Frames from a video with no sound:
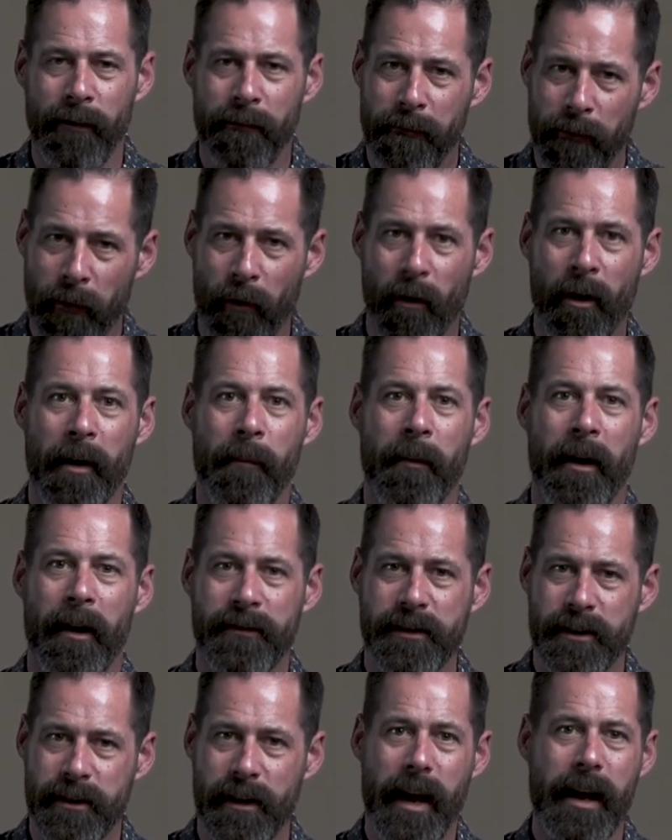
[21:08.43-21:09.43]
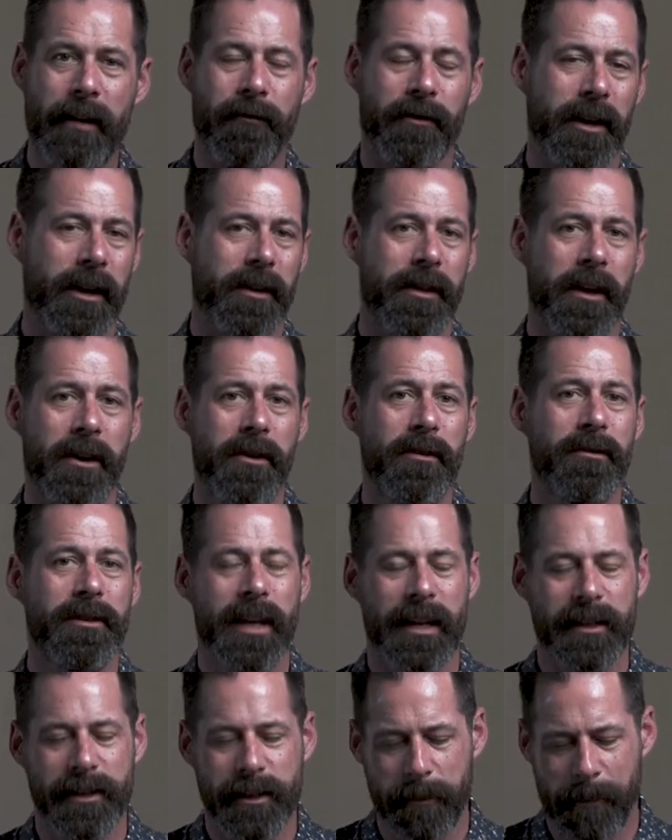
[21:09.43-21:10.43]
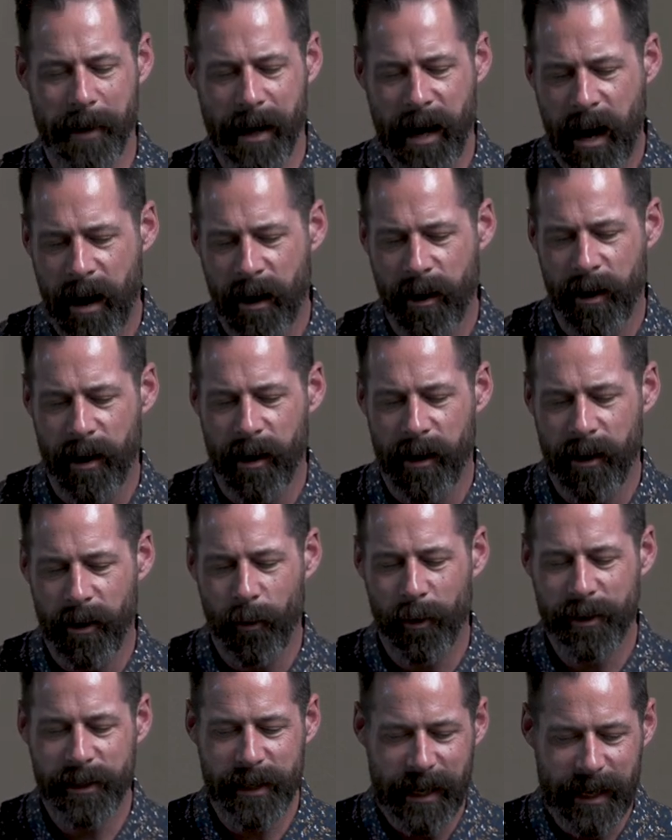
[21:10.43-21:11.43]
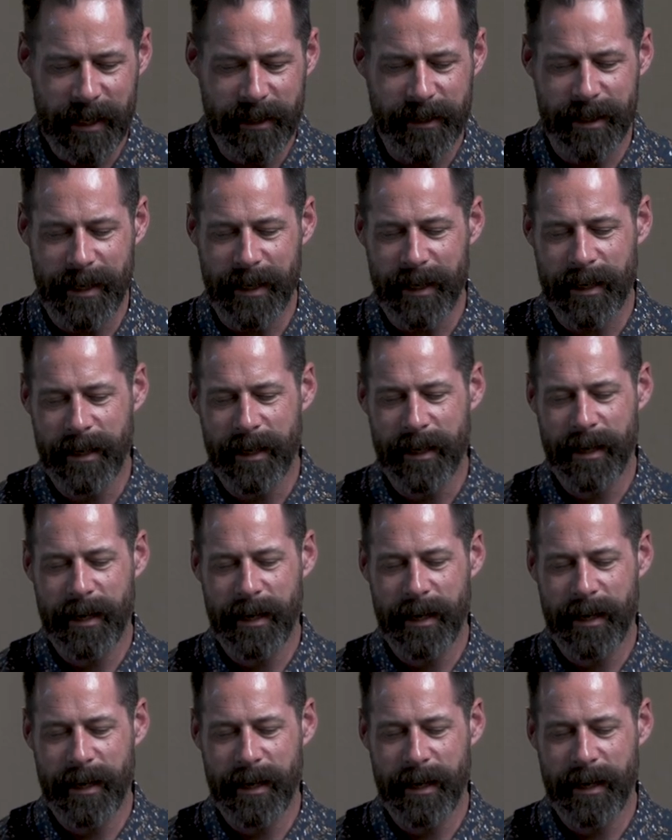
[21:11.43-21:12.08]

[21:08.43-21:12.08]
form of slavery in the New Testament era was easy.